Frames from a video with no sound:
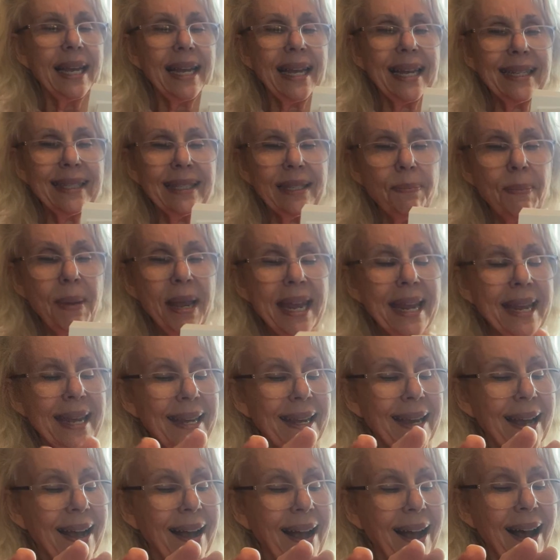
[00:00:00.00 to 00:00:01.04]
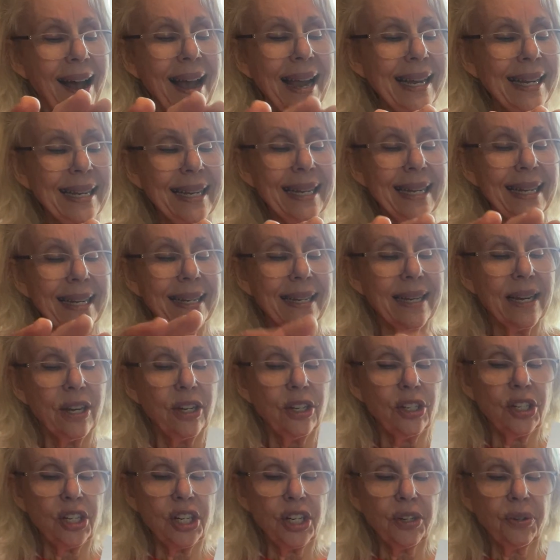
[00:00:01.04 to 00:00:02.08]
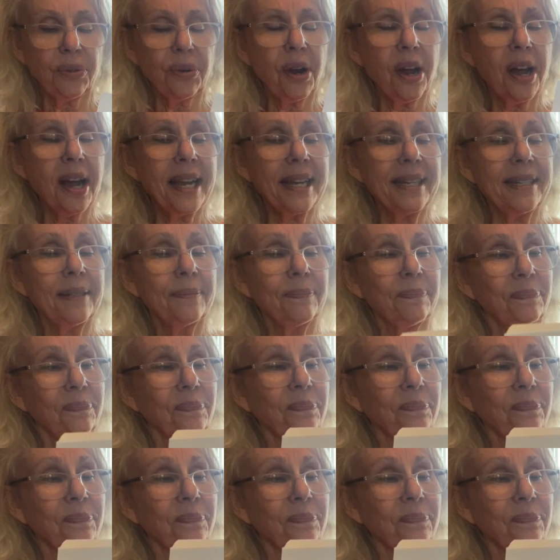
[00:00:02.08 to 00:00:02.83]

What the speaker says: It's me, Heidi," she cried,